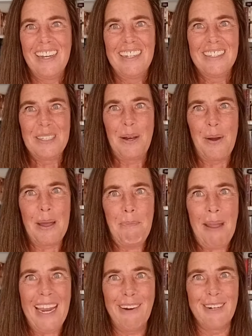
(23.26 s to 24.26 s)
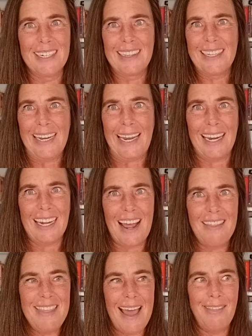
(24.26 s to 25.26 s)
So apparently
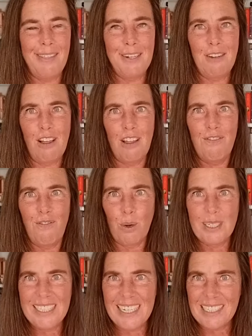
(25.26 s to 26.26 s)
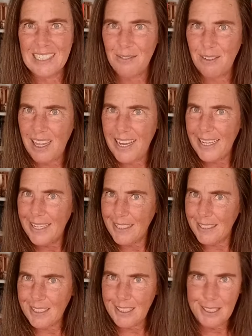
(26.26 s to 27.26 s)
that little vortex of light,
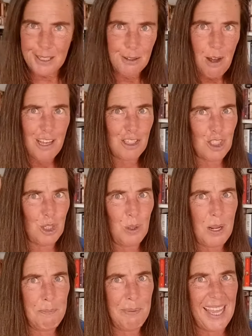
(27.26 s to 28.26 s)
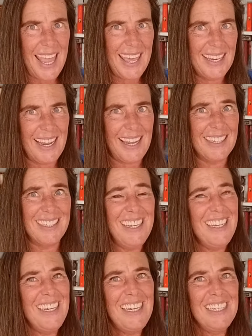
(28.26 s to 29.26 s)
you know, showed up again, and
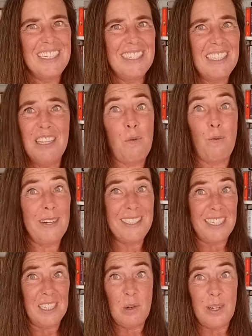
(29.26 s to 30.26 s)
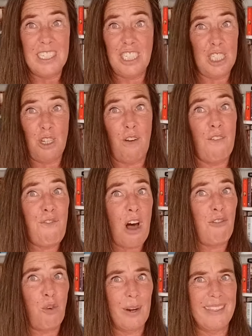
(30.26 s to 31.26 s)
Nacilla wasn't going to
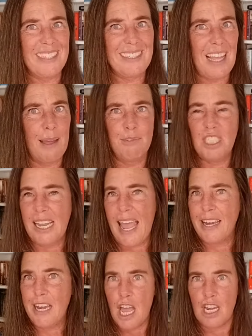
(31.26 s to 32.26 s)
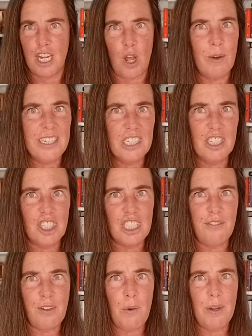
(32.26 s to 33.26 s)
fall for it this time. She had no
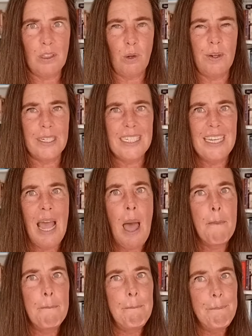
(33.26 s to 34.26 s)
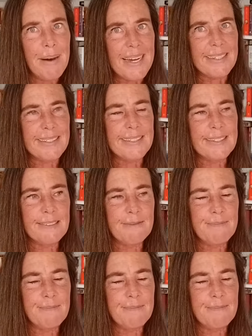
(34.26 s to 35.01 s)
intention of going through it, but